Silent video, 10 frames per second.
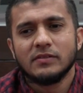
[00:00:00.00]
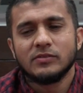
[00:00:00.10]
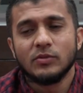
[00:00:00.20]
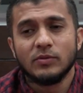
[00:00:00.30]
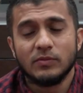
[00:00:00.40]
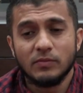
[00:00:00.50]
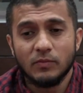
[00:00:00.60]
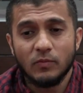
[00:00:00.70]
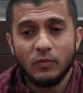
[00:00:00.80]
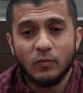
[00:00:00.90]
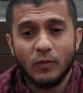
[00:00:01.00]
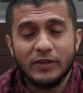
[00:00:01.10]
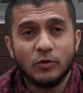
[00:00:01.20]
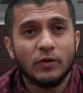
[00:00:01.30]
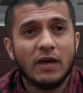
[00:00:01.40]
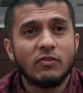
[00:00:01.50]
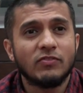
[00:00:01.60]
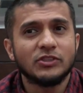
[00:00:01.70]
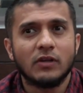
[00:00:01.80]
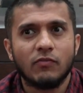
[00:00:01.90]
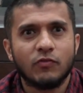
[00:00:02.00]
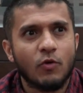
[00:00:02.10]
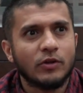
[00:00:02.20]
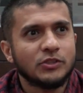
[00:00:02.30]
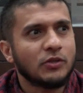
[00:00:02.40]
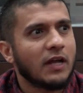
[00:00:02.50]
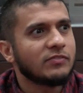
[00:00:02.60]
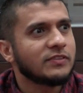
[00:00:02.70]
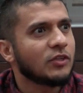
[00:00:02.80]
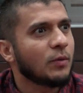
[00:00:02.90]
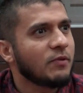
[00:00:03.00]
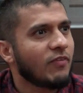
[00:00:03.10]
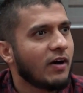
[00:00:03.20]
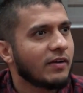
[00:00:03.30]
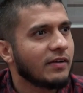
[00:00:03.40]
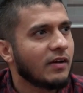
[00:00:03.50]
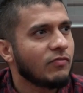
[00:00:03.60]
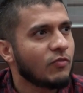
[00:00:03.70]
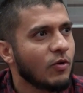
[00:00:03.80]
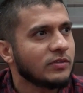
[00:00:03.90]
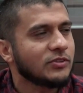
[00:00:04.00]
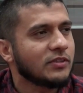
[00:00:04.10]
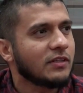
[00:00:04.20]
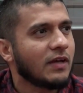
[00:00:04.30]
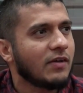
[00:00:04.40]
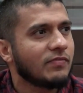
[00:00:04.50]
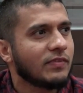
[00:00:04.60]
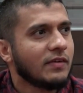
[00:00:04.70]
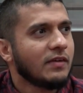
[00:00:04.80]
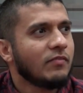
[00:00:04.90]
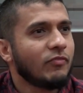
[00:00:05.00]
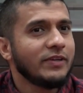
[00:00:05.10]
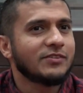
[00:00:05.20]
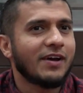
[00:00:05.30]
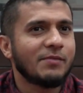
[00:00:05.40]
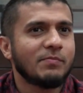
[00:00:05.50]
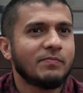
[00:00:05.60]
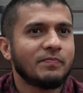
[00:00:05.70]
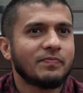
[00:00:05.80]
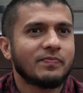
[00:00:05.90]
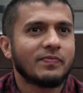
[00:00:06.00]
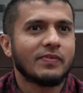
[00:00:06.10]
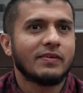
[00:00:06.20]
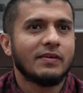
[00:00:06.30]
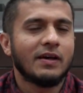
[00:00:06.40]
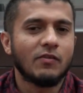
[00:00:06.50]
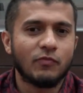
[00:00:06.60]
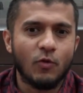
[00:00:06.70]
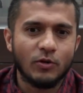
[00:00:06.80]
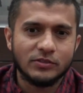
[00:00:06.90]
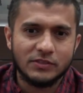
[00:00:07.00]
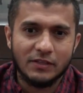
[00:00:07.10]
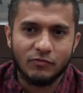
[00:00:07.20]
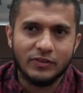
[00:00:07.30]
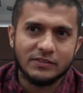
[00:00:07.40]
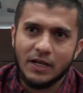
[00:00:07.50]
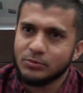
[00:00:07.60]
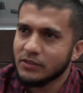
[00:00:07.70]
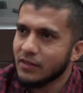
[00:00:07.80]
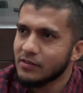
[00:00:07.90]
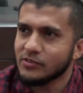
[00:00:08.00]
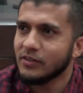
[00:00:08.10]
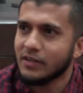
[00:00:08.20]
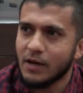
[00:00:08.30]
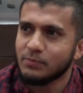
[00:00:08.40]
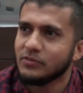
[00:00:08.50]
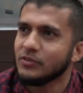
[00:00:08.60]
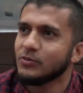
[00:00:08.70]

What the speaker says: So, when you don't have a vision, of course your life is going to be faragh. Of course you're going to have free time. And of course, in free time, shaitan is going to come to